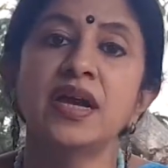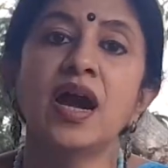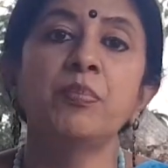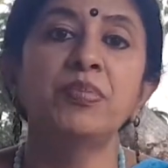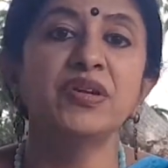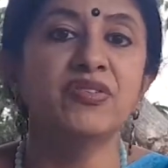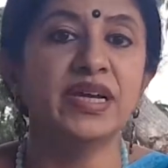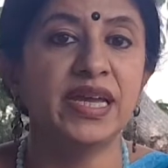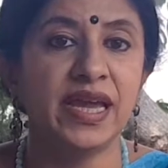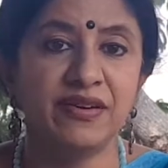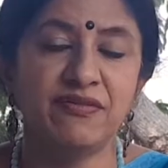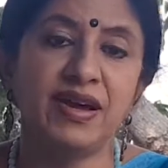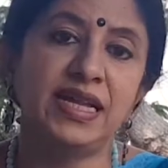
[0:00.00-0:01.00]
Upper
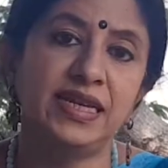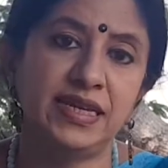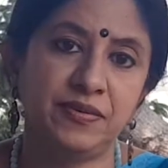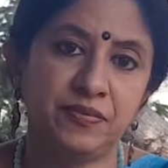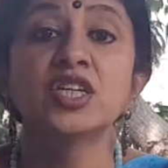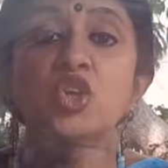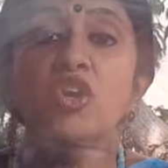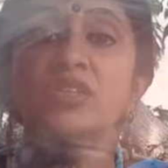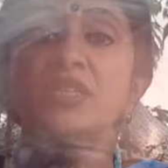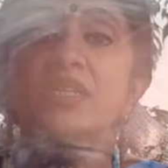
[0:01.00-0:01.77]
Vaigai Valley. Dr.